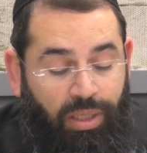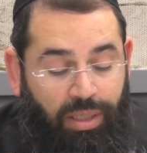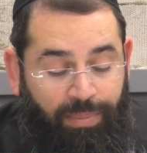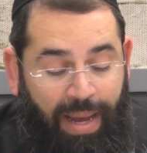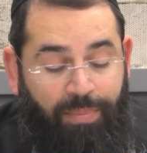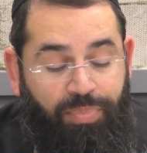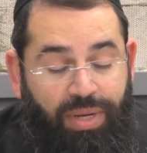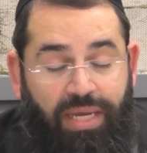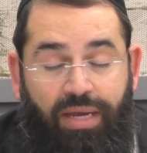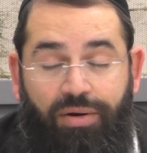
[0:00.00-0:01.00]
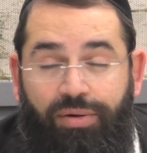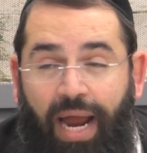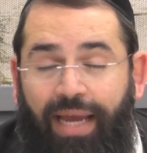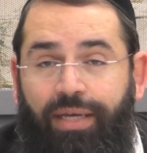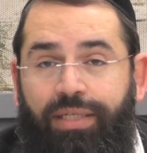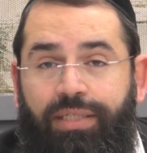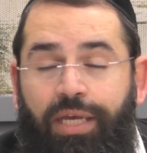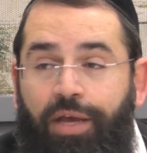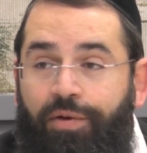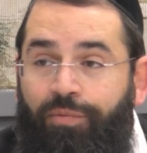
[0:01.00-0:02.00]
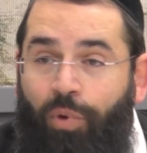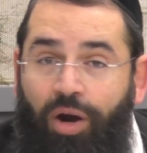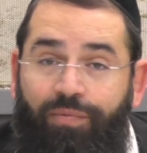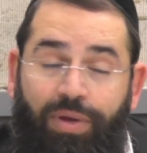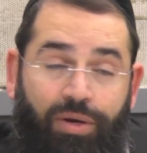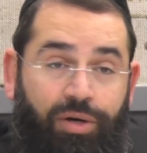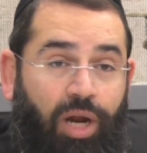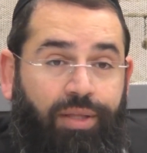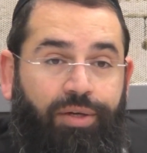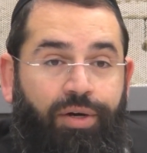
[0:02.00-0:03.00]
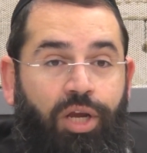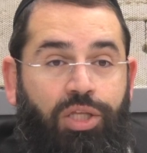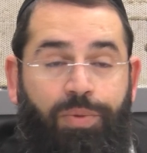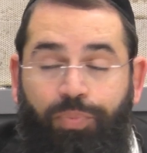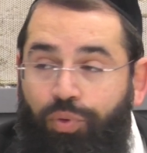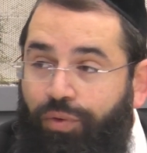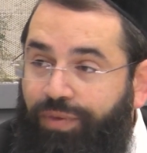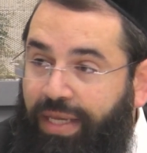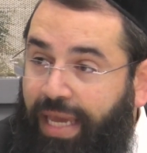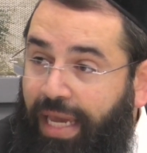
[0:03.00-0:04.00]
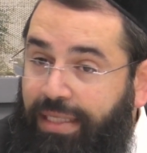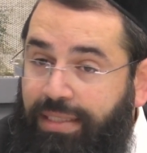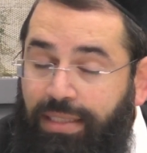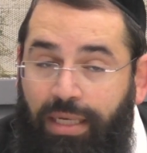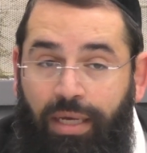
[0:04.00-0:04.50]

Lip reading: about bringing rayas one way or another to prove the case,